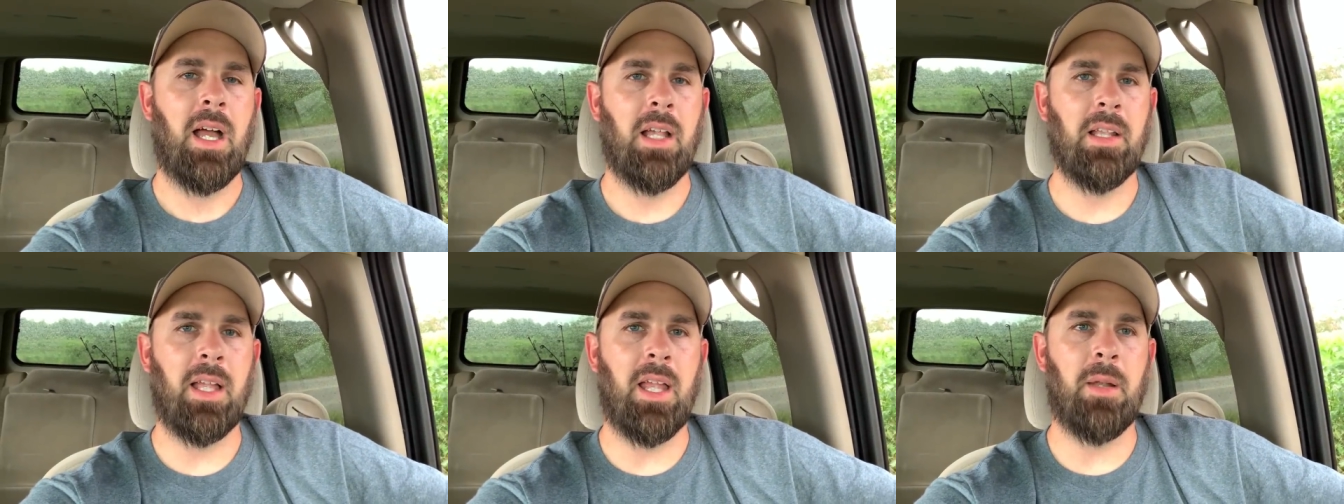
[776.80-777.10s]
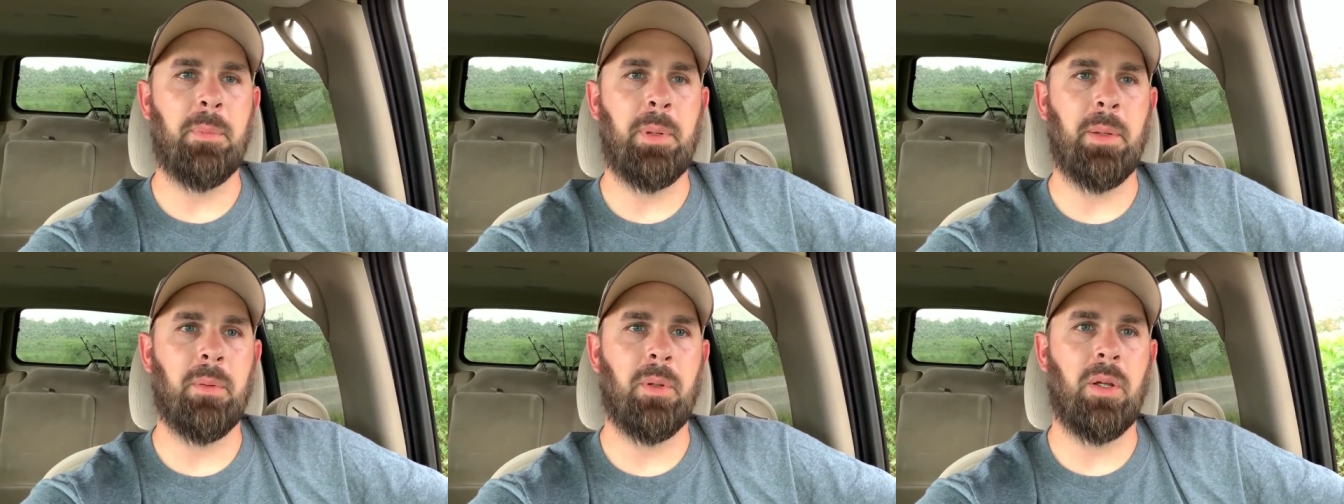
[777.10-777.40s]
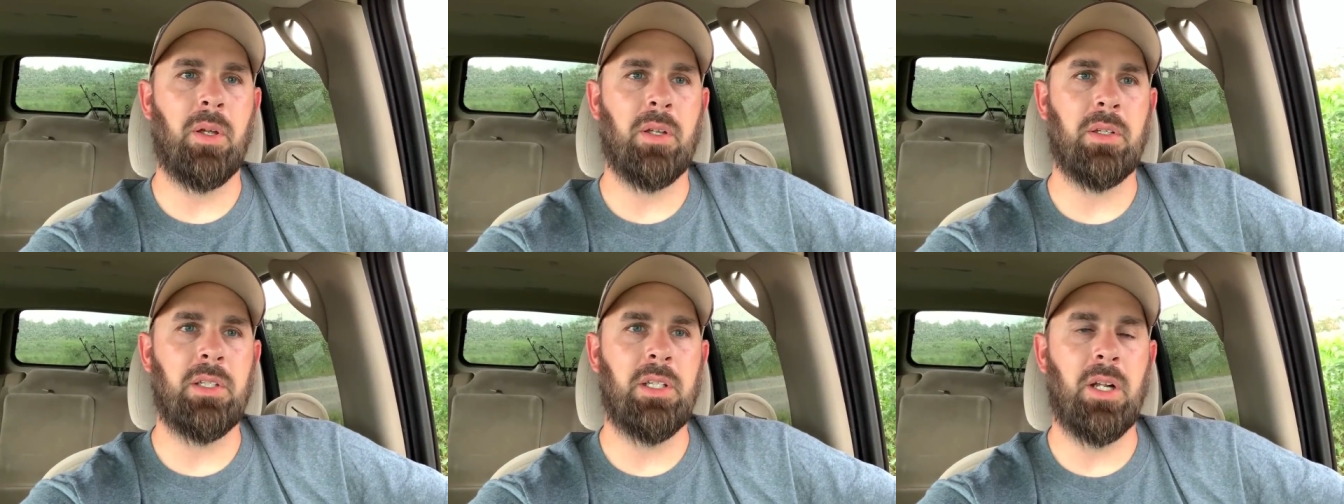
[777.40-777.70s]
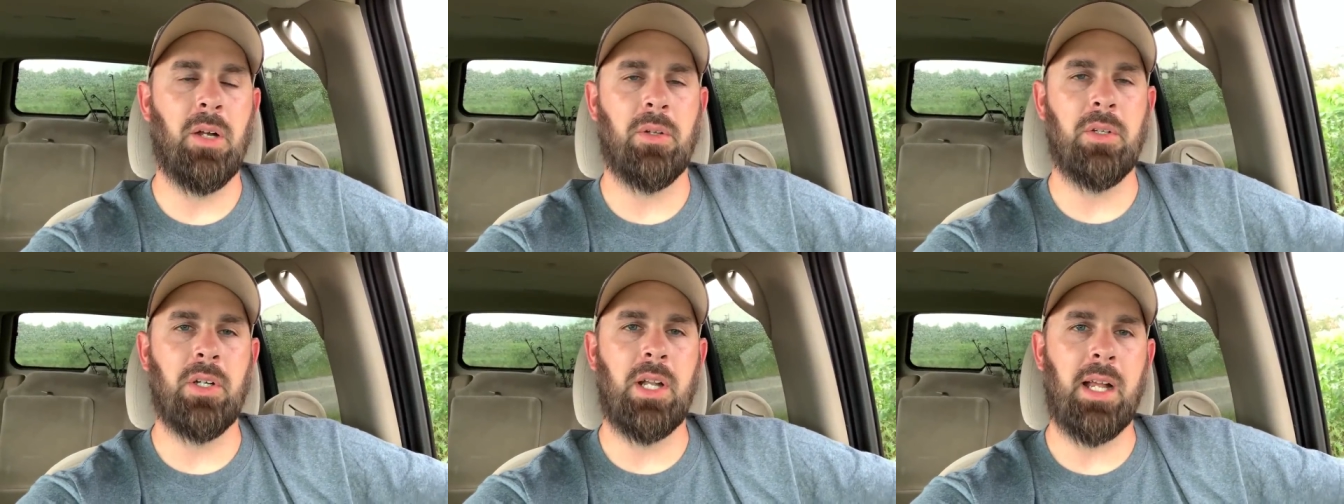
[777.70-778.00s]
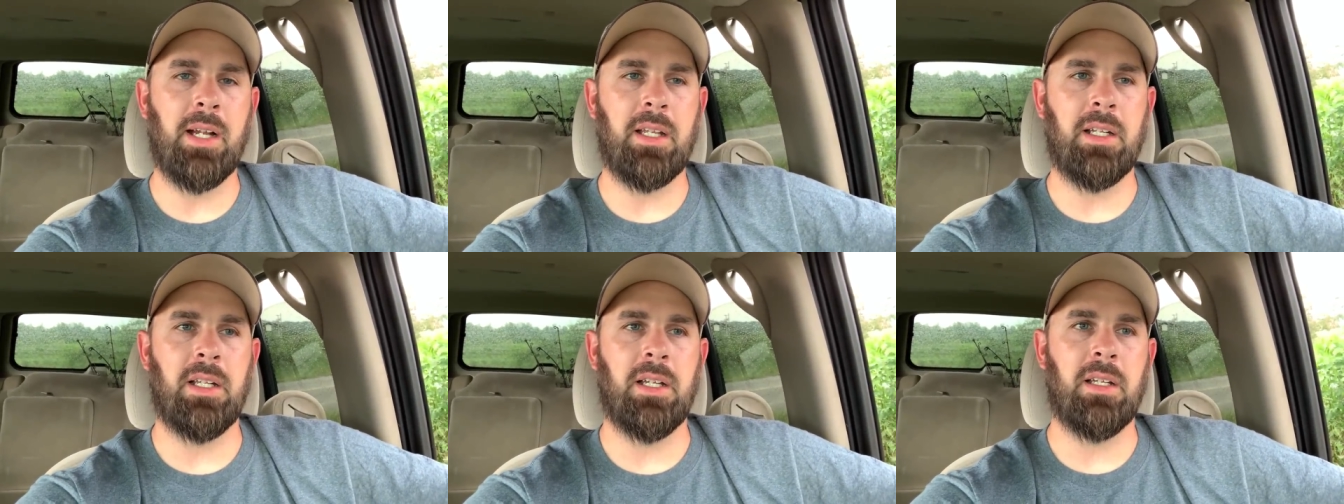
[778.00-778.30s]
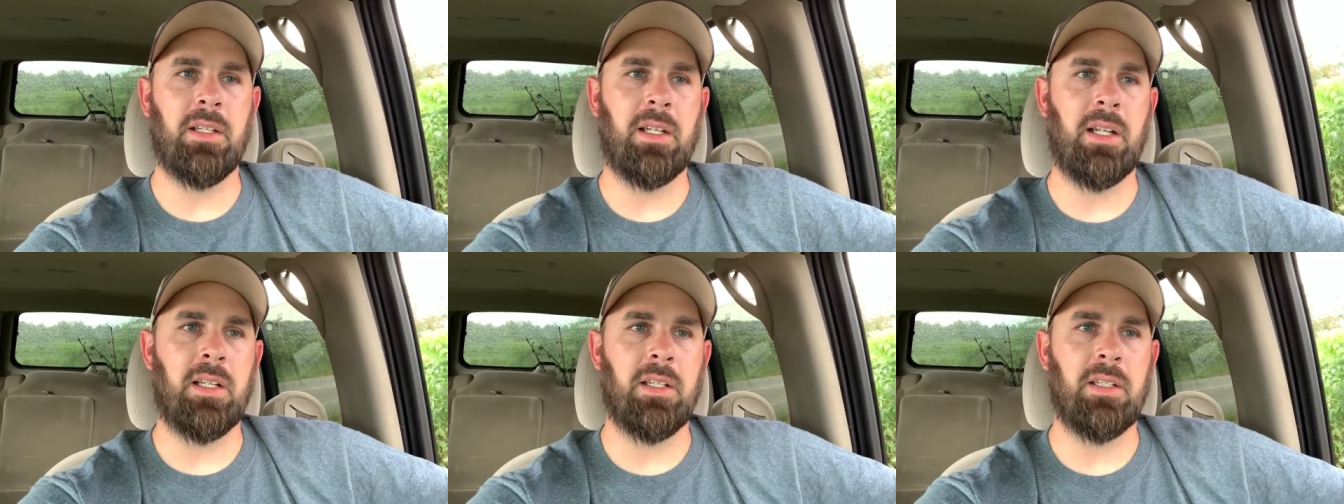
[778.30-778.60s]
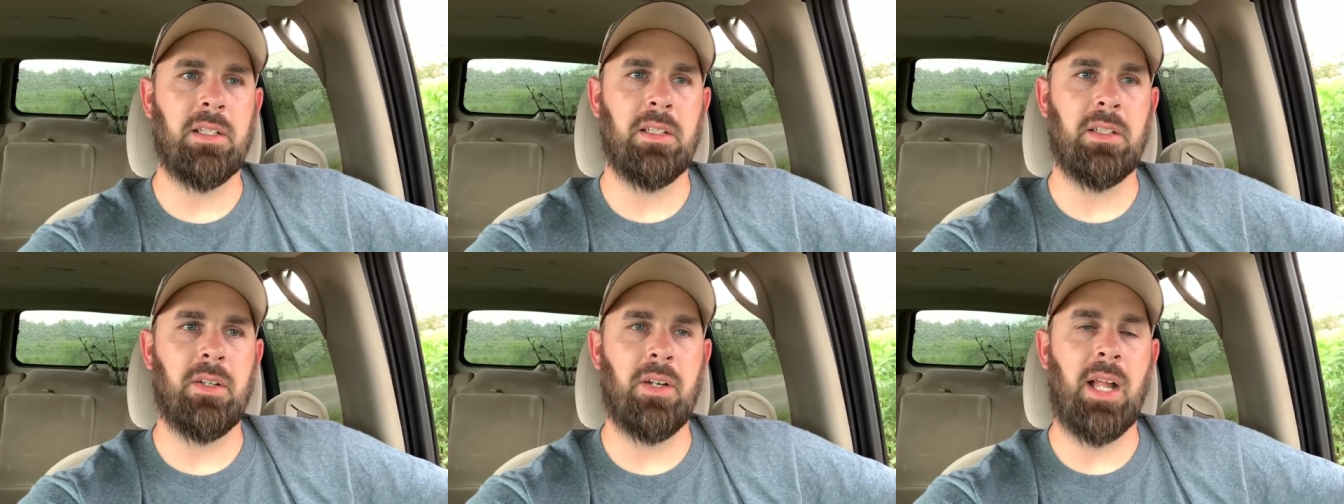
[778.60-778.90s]
a lot of people, you know, you're not going to,
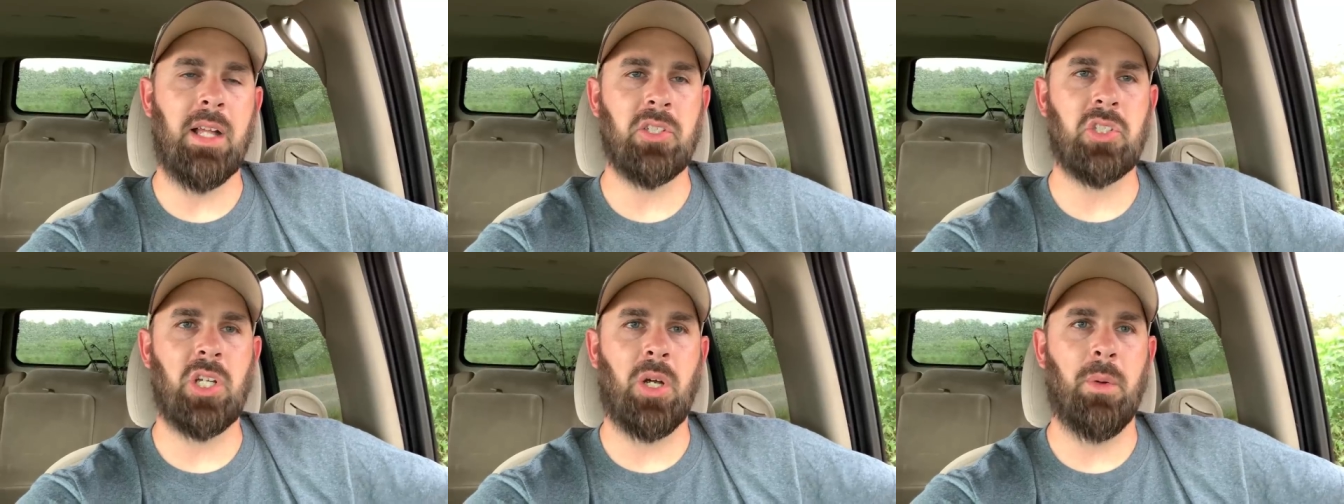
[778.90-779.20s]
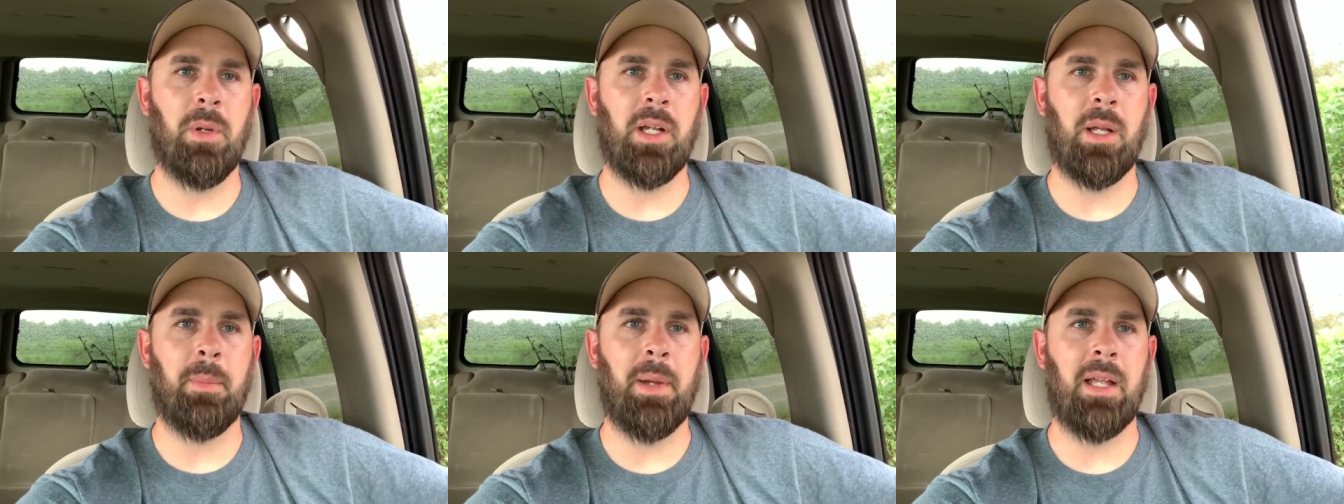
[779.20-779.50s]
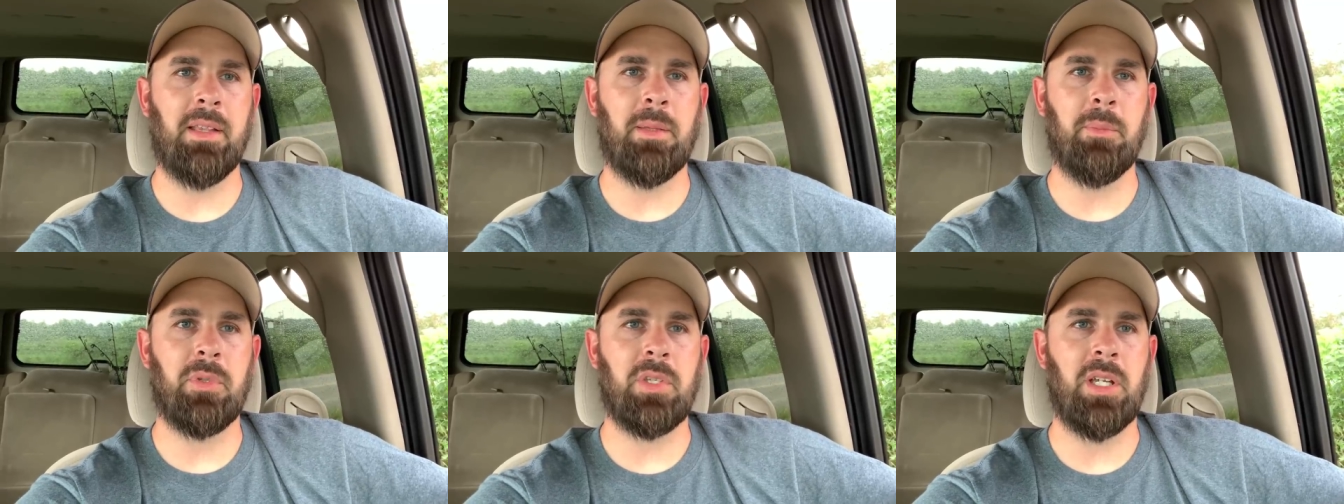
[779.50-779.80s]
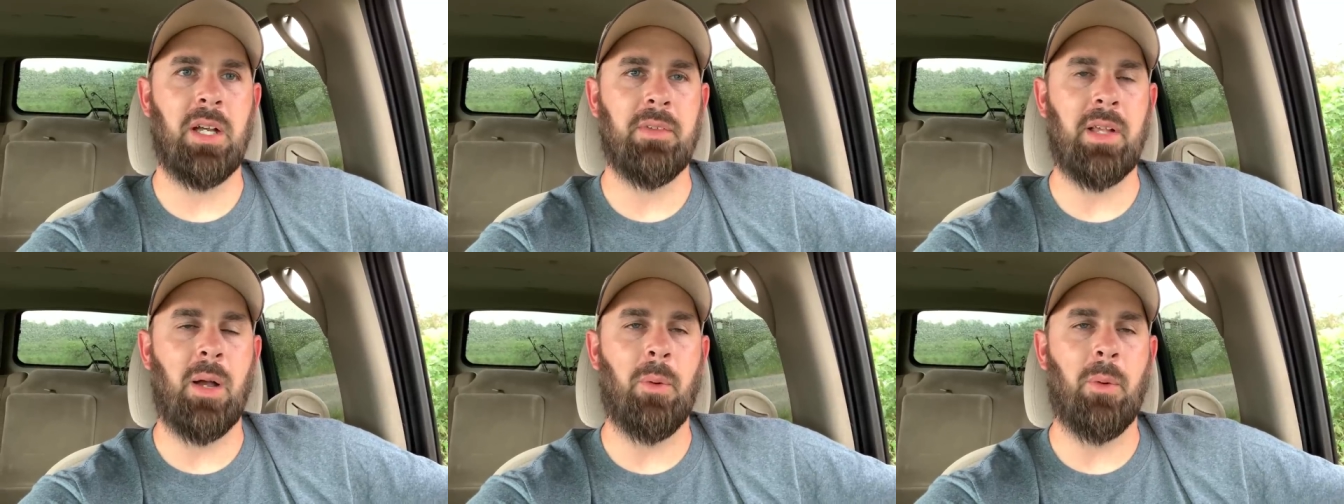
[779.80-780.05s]
they're not showing about themselves.